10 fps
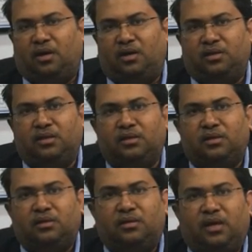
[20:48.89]
under
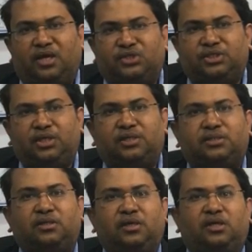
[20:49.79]

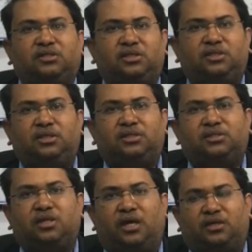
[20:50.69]
SGST and CGST